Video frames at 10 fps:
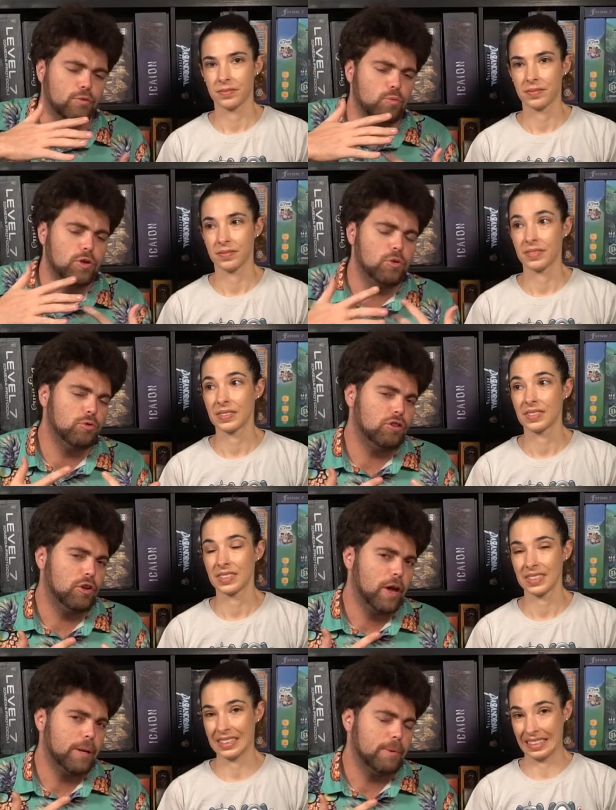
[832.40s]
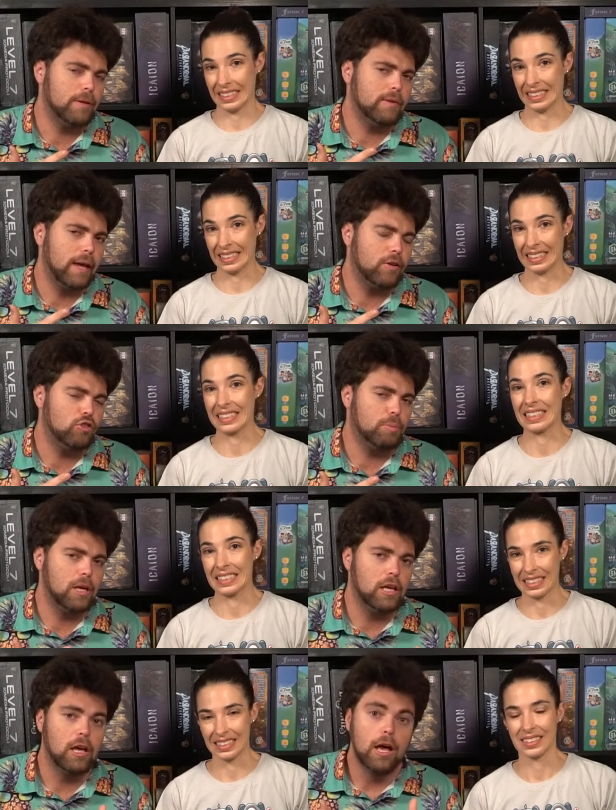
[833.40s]
Speaker 1: reducing your enemy's
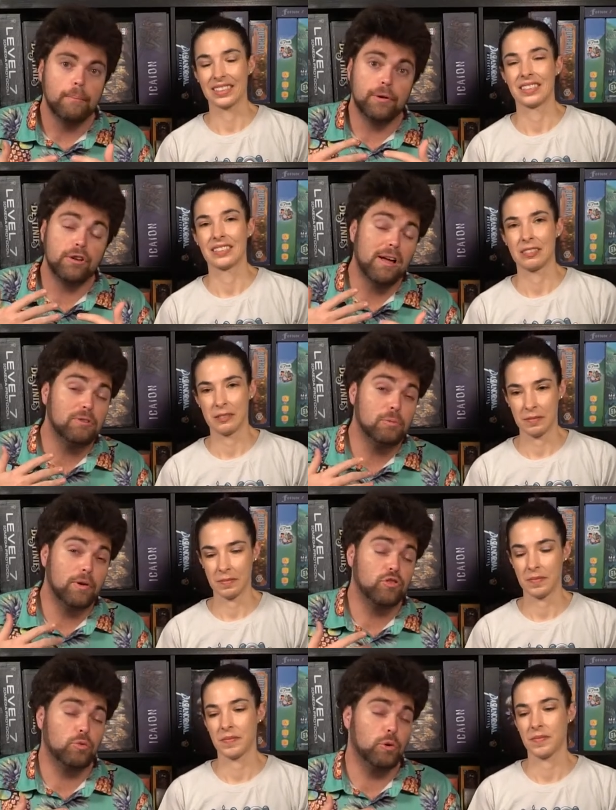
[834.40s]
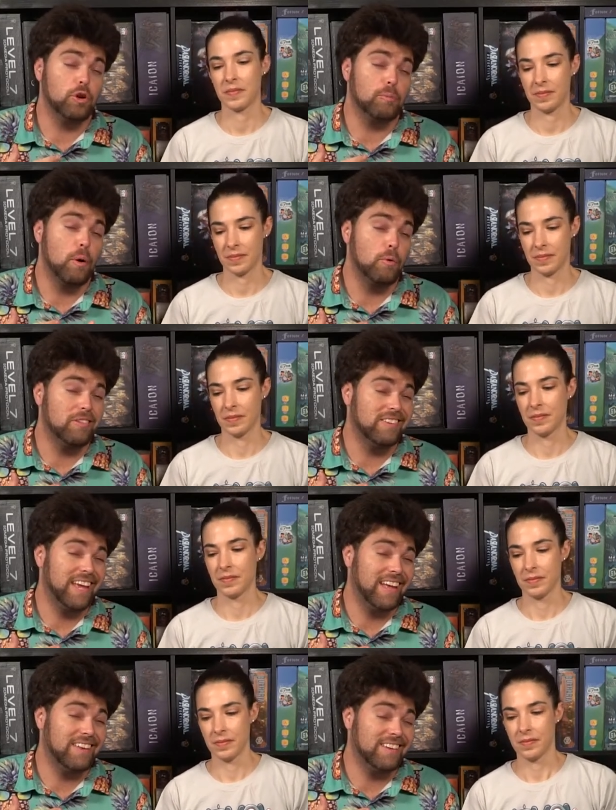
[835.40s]
H P, but not too much where your
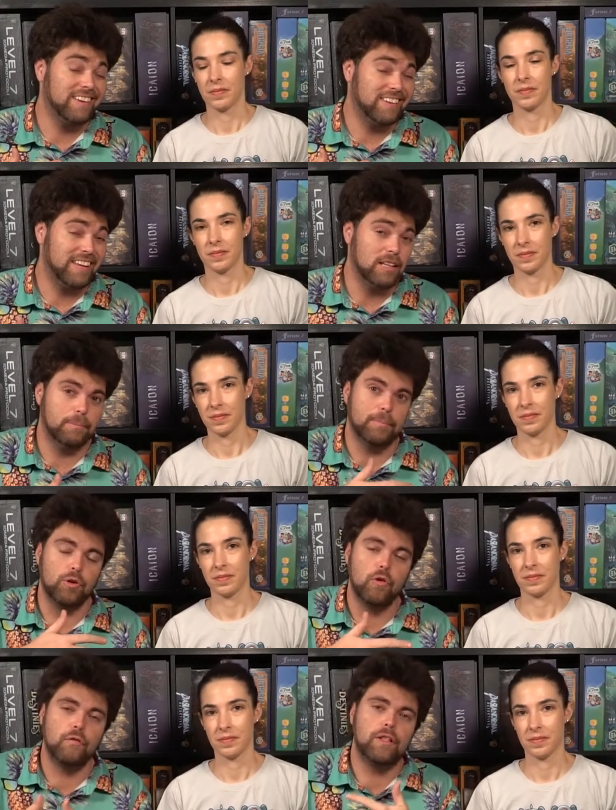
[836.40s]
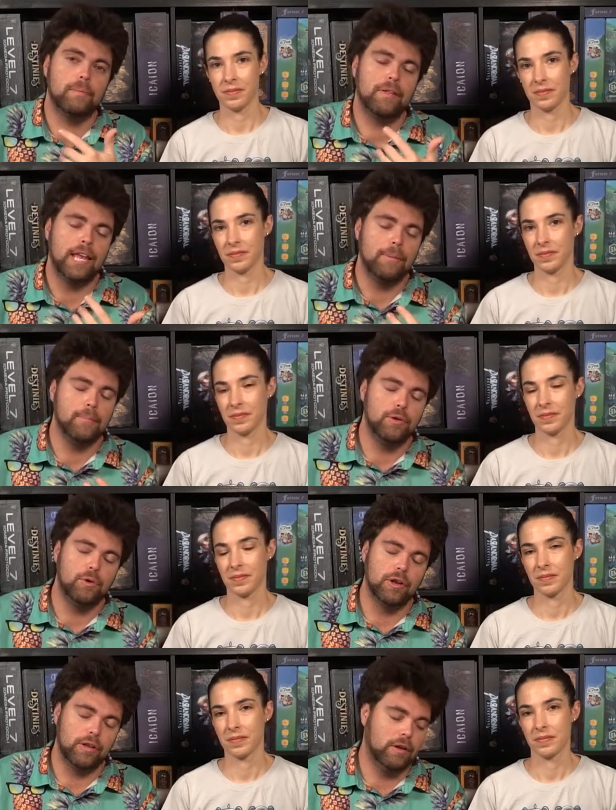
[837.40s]
opponents can can kill it, but hopefully by the time
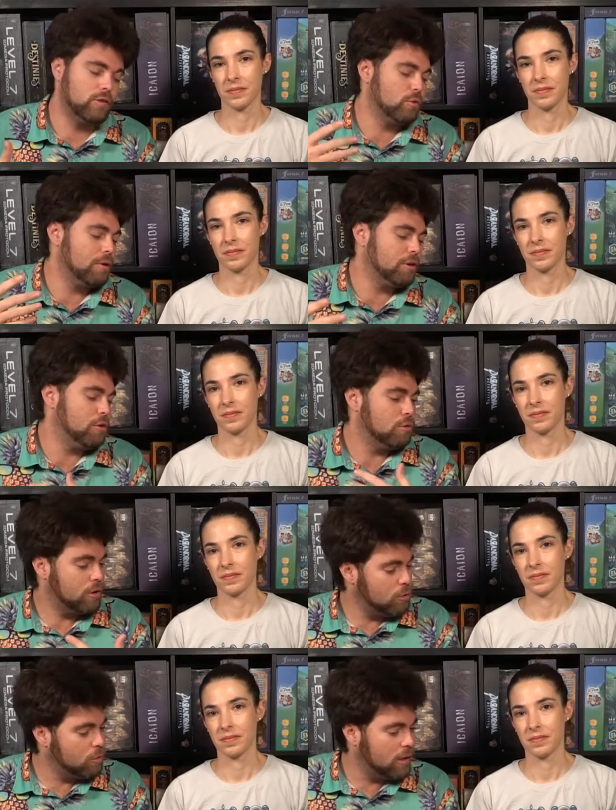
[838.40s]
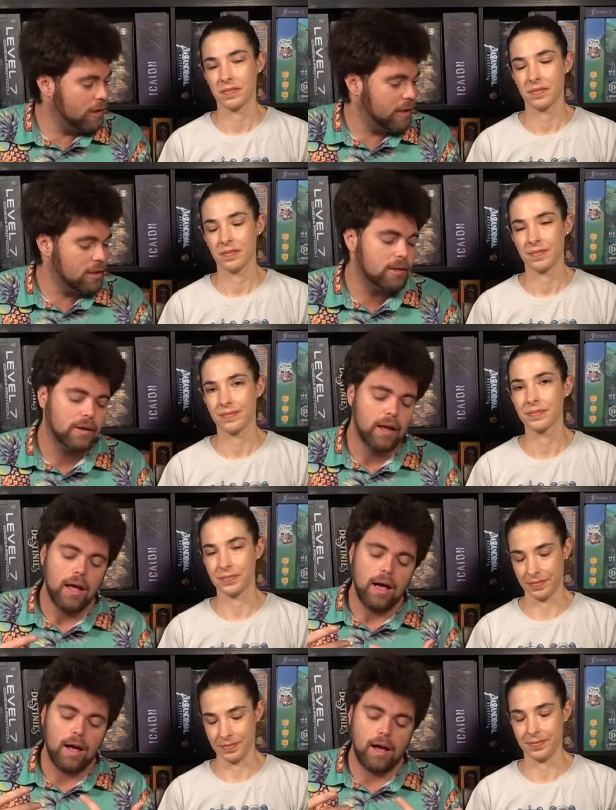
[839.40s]
you get, it gets around to you, that you can kill it.
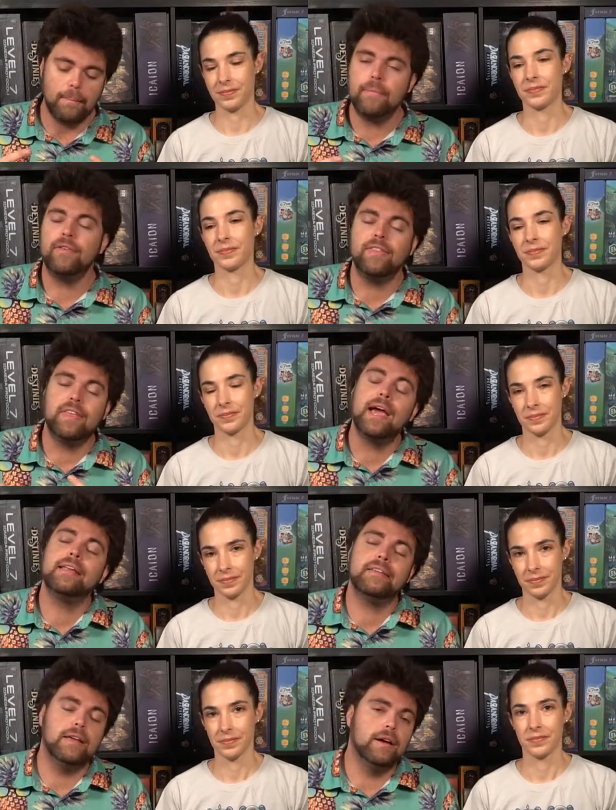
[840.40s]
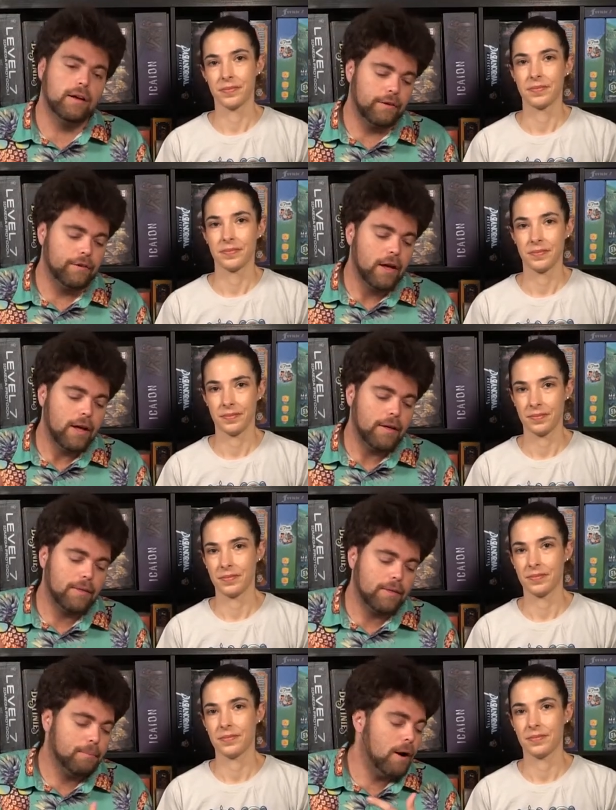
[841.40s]
Um, it's like the idea of
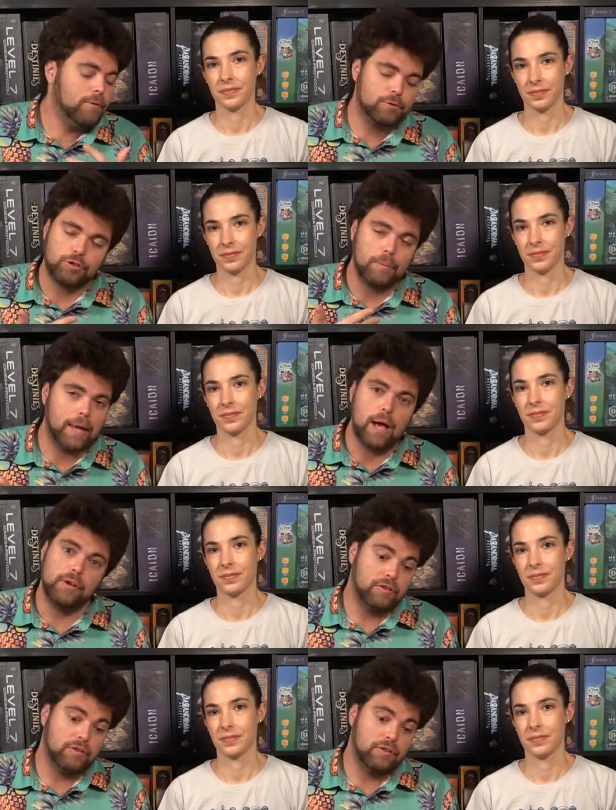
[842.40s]
uh, the monsters coming out